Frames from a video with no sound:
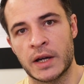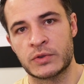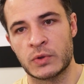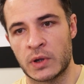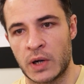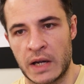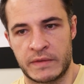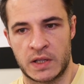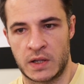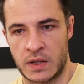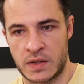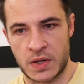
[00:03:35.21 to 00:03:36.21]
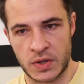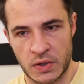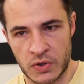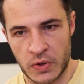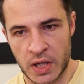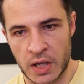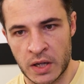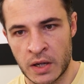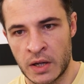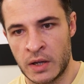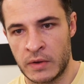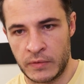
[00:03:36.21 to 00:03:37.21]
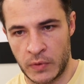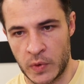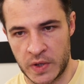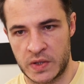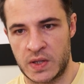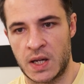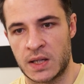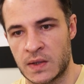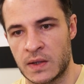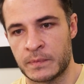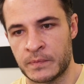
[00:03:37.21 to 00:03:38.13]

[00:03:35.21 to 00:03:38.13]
to arrive at the decision tree for this data.